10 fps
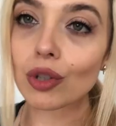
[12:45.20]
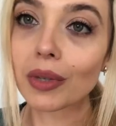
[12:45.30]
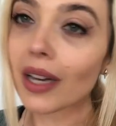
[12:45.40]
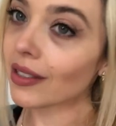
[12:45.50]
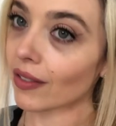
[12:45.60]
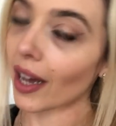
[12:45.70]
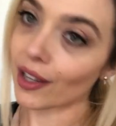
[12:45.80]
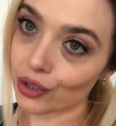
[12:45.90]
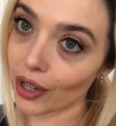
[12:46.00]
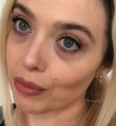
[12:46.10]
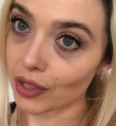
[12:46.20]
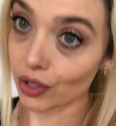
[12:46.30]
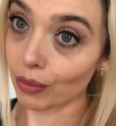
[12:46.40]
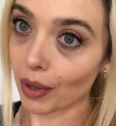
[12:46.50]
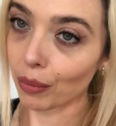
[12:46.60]
So because of that, I do have
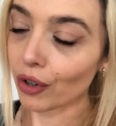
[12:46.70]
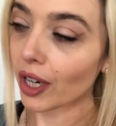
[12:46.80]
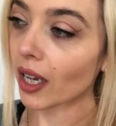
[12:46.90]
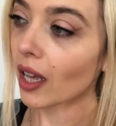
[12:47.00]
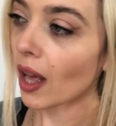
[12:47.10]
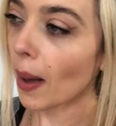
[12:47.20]
muscle memory,